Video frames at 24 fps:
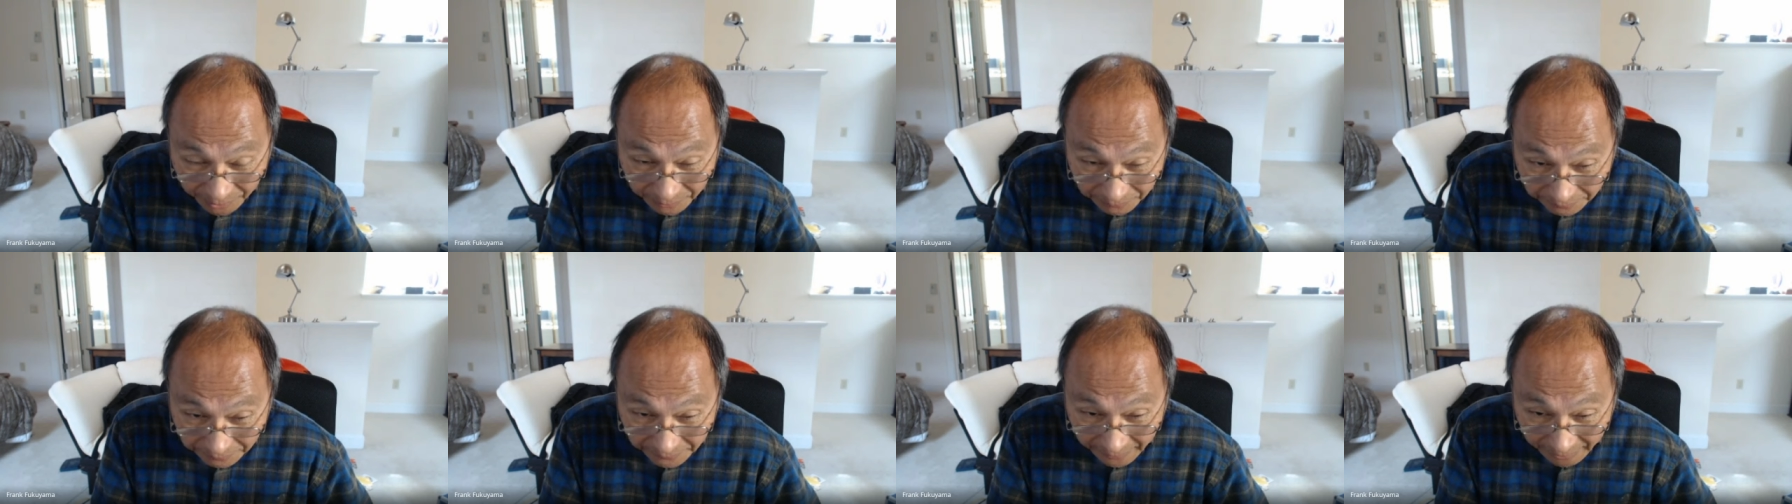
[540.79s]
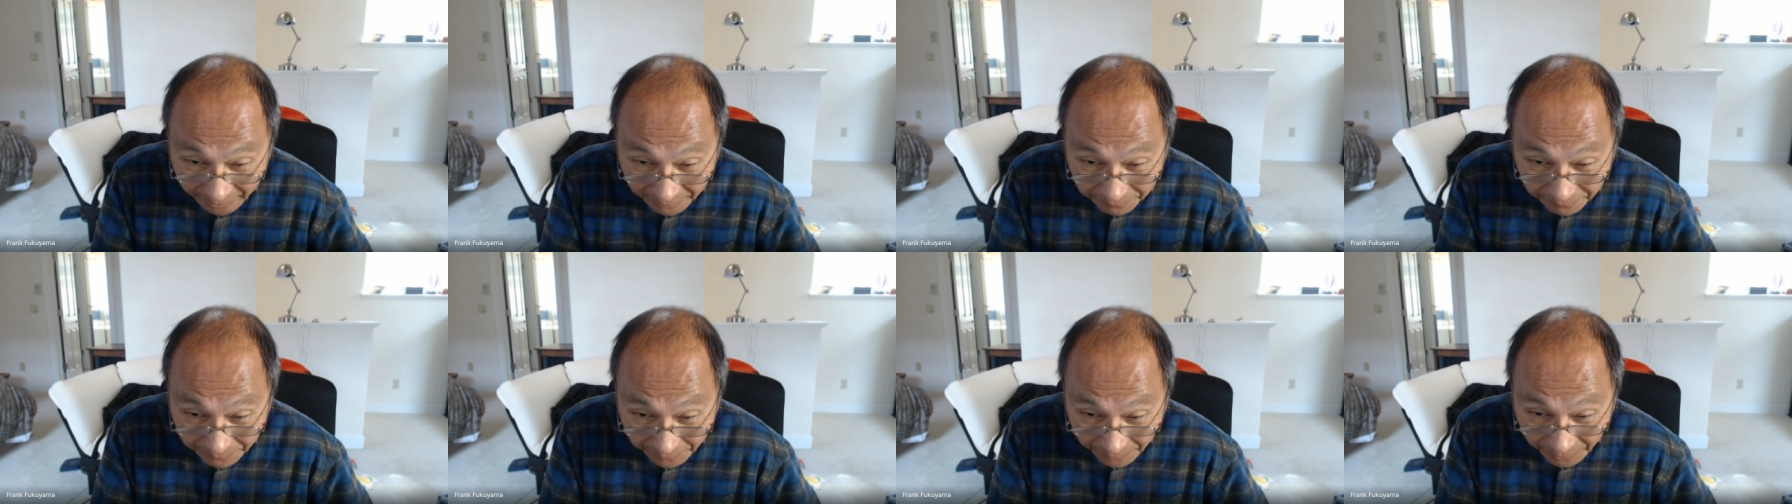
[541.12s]
to
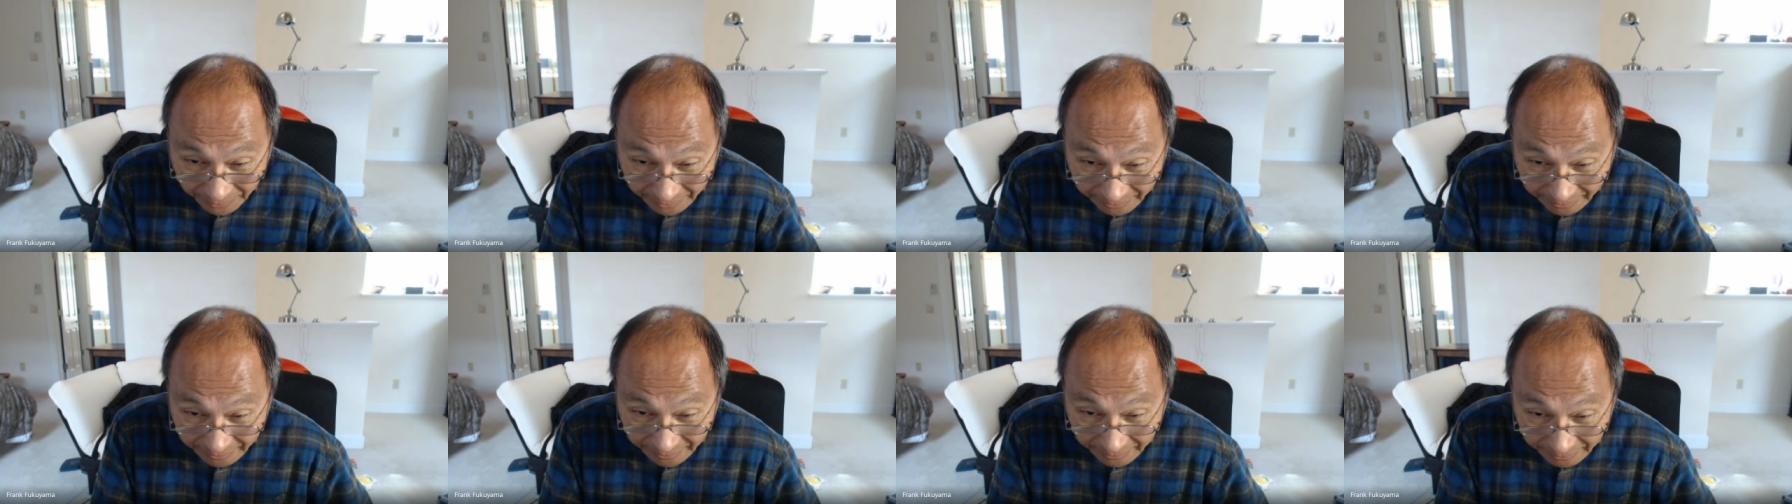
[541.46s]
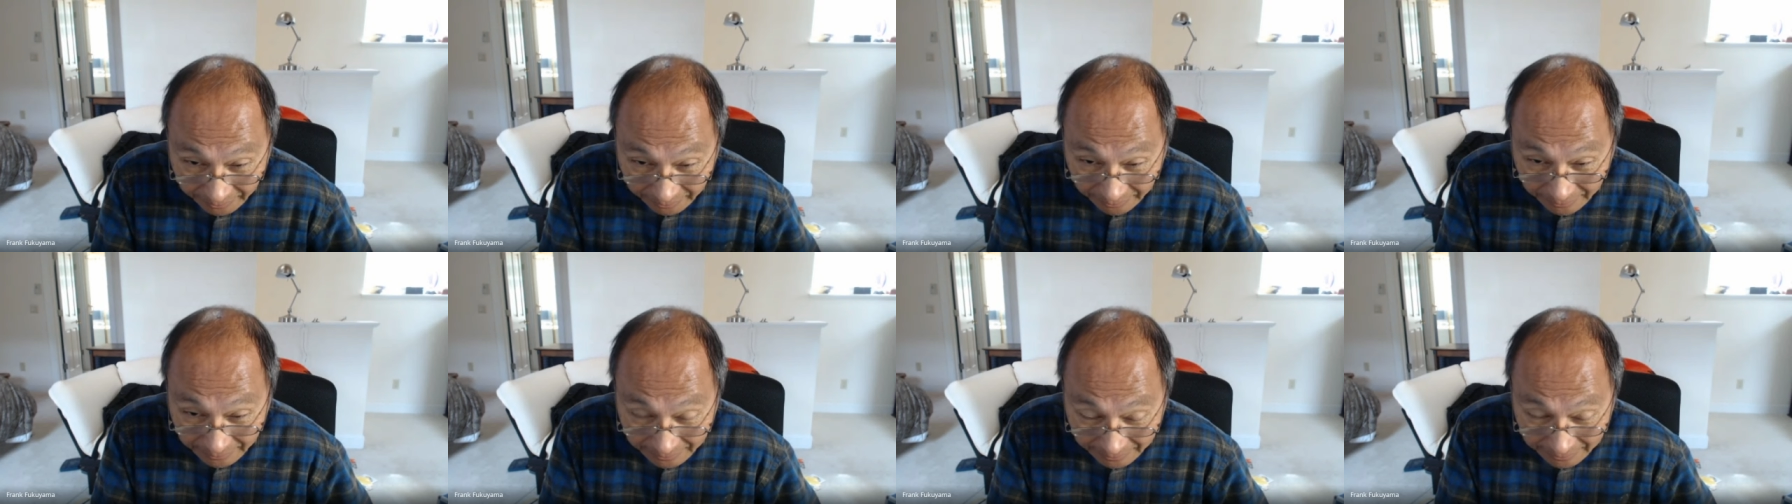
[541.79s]
favor
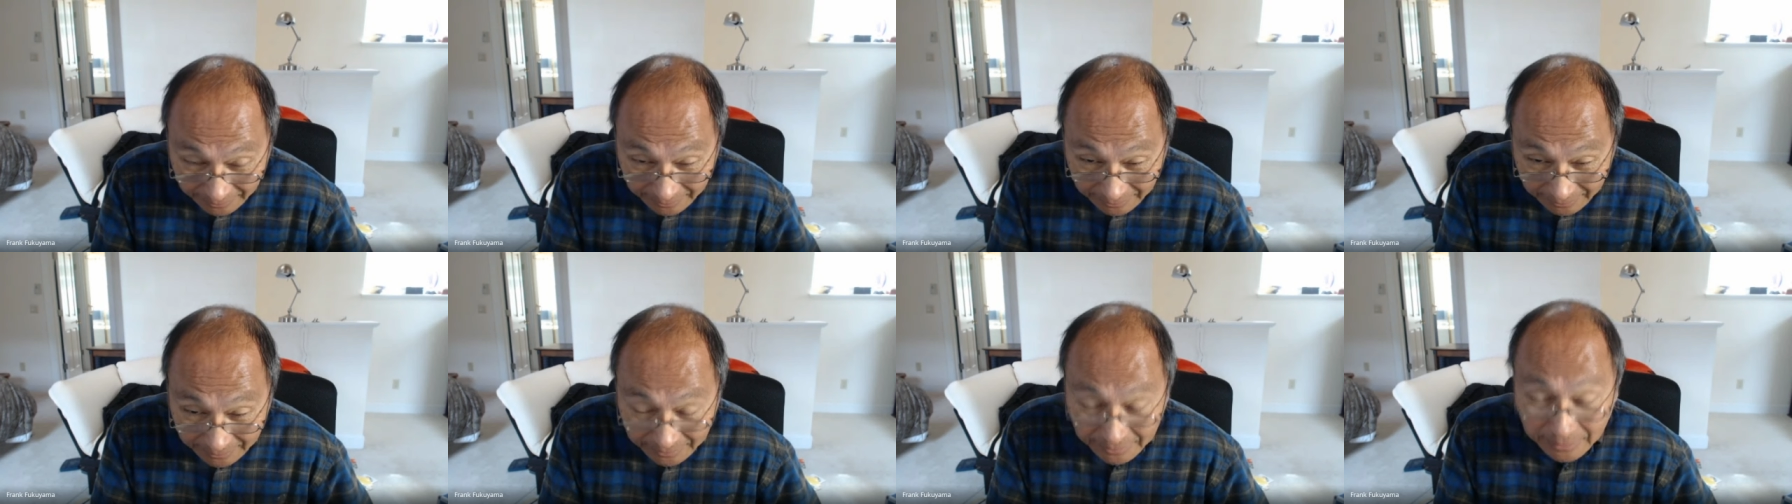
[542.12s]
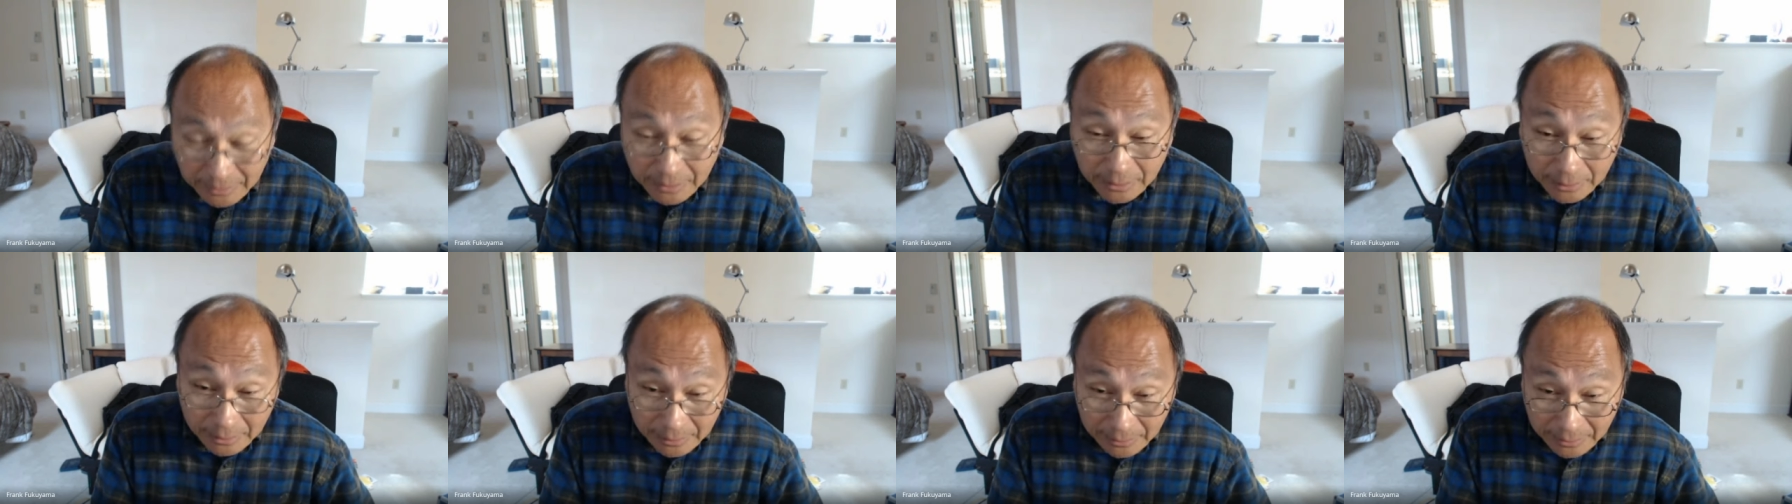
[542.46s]
in
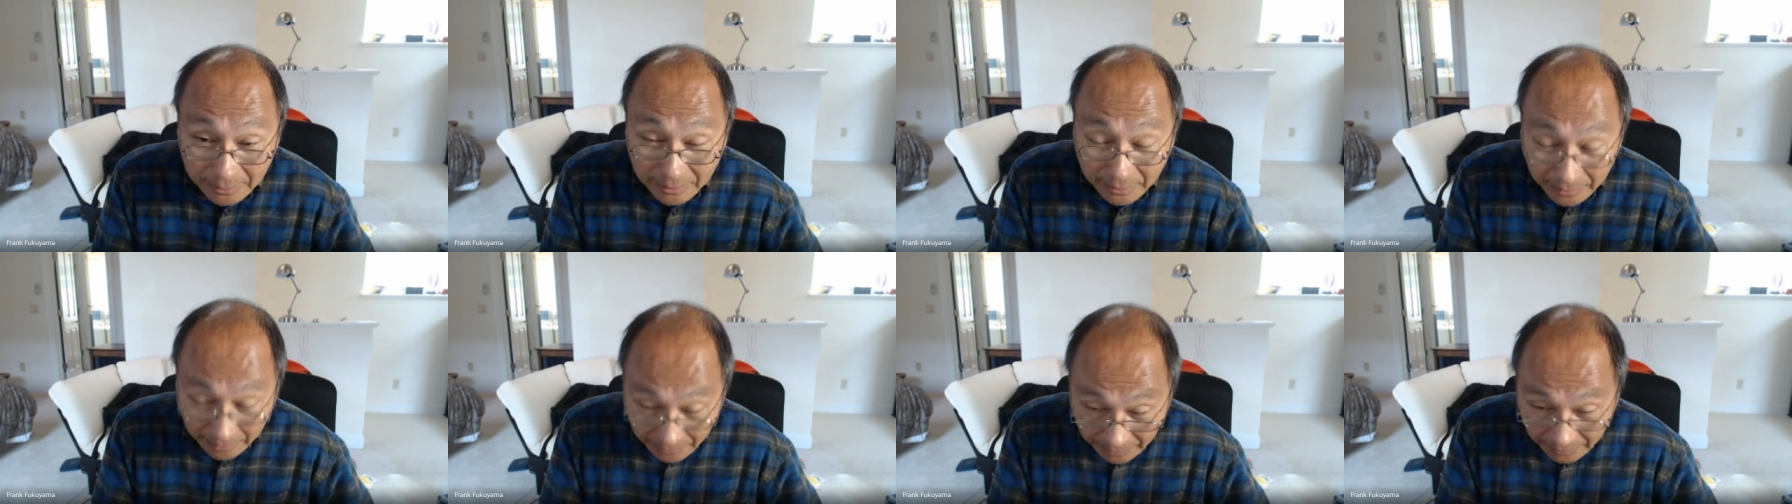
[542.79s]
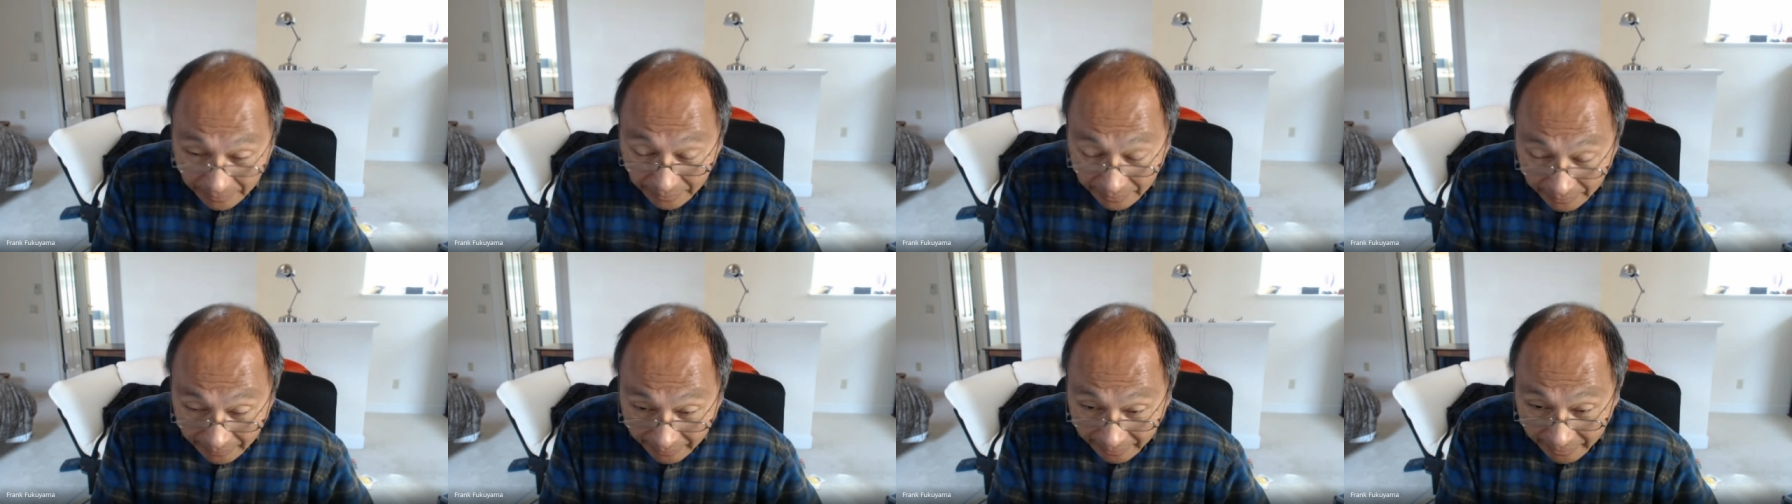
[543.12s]
uh, in the
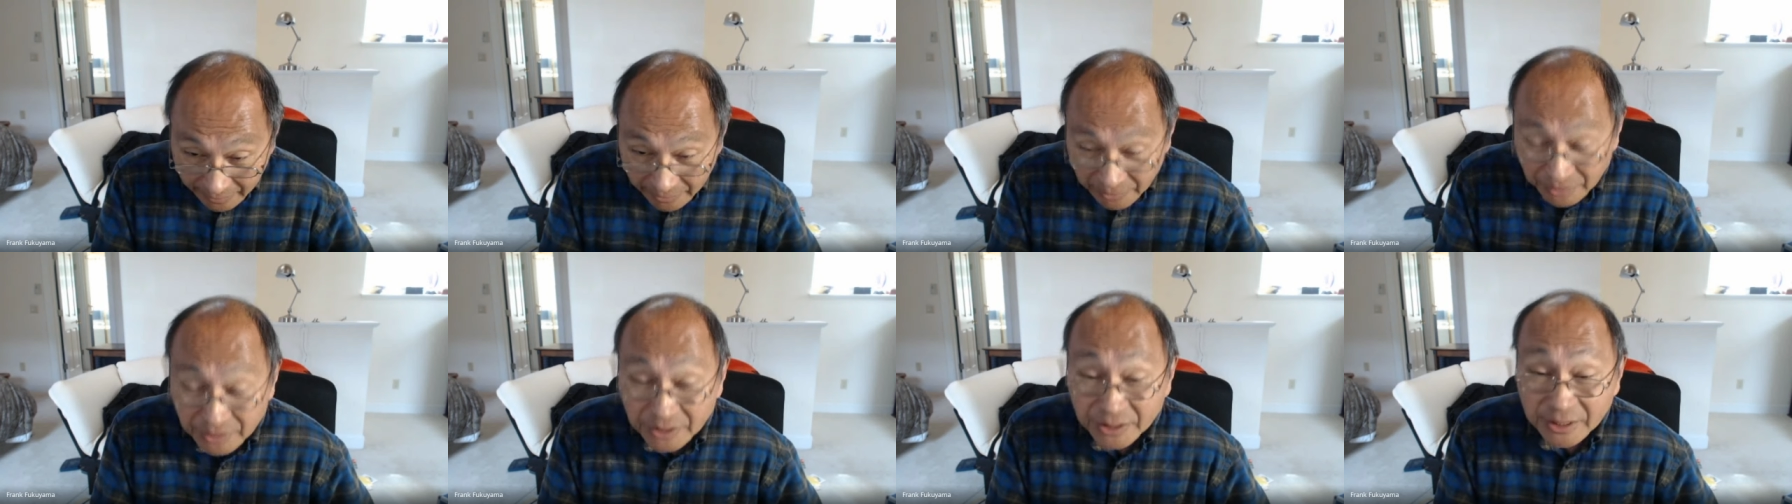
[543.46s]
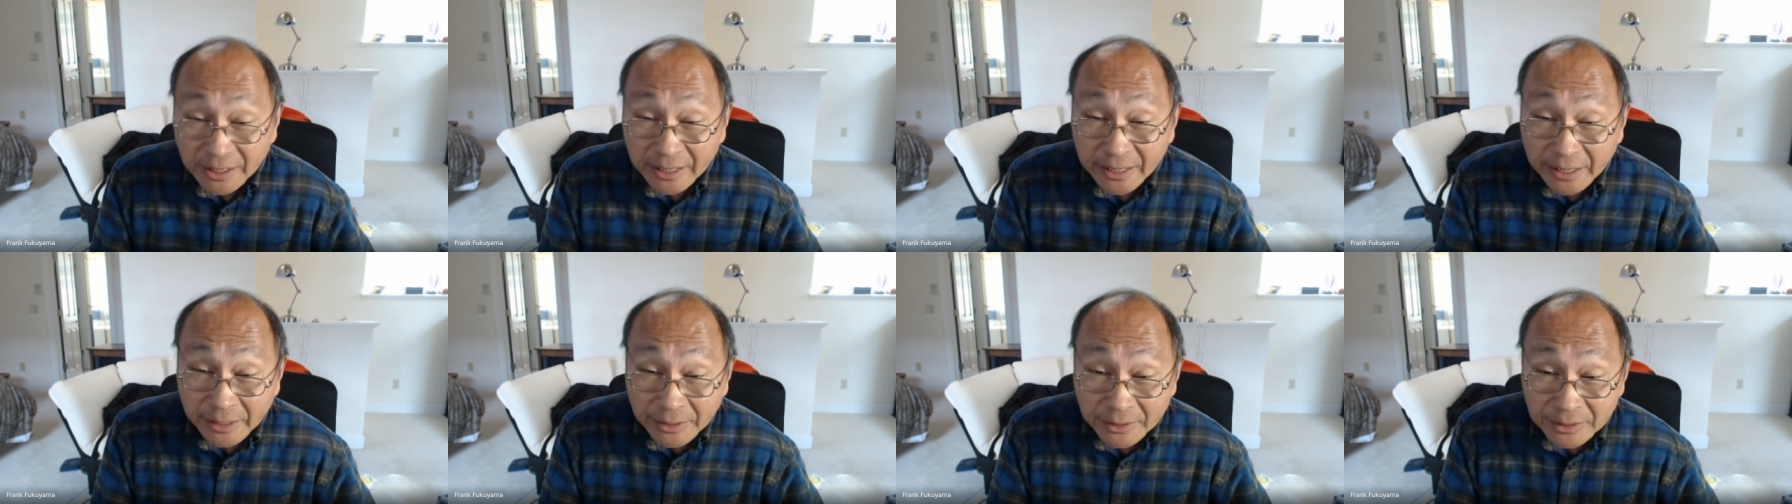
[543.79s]
United
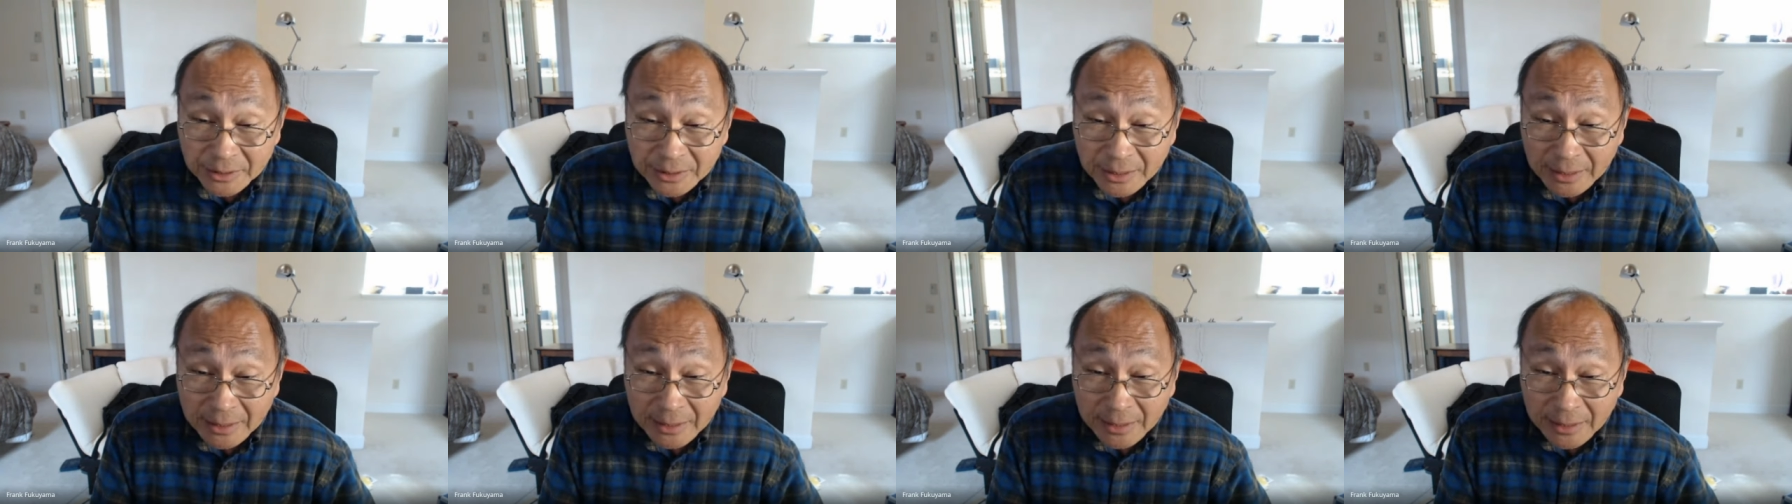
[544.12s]
States.